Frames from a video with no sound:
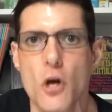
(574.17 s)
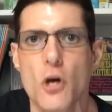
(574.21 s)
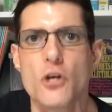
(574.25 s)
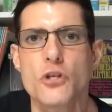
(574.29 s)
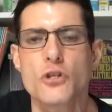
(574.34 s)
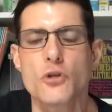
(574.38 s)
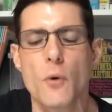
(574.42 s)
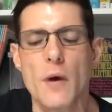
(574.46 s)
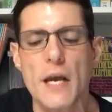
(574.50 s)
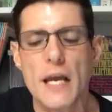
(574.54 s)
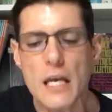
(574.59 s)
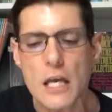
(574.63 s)

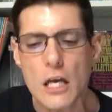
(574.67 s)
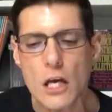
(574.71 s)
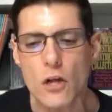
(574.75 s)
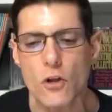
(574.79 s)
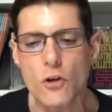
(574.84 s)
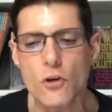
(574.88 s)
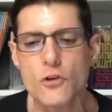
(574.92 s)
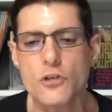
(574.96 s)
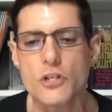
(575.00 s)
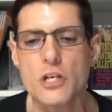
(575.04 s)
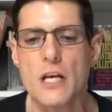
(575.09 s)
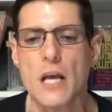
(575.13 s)
So, in
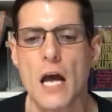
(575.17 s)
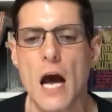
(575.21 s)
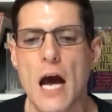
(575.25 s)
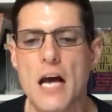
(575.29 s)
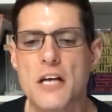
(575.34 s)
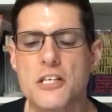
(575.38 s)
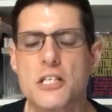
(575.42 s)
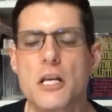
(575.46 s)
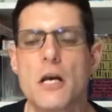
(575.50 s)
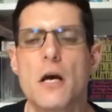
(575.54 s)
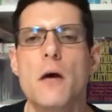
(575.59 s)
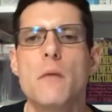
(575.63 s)
conclusion,
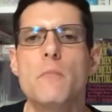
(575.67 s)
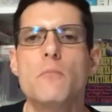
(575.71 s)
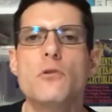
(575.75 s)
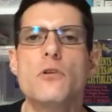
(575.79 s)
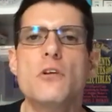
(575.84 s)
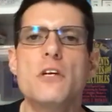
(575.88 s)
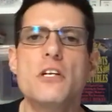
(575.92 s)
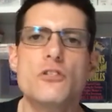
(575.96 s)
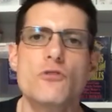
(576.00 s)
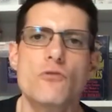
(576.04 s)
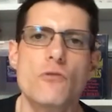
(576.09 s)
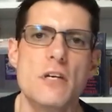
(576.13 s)
guys,
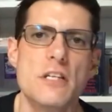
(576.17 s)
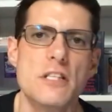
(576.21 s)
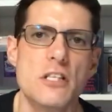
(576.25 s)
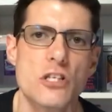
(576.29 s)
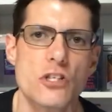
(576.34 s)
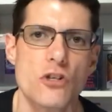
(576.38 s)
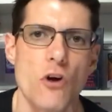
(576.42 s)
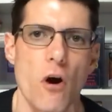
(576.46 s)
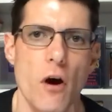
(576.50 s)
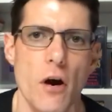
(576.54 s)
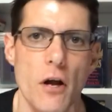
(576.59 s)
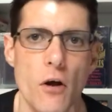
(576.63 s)
please read
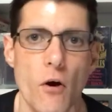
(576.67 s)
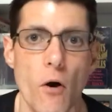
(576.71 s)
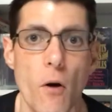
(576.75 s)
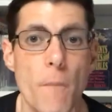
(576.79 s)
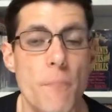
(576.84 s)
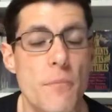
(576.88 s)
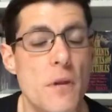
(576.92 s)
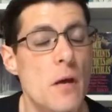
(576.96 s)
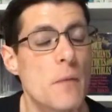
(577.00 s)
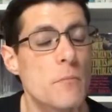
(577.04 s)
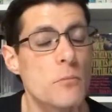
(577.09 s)
this article.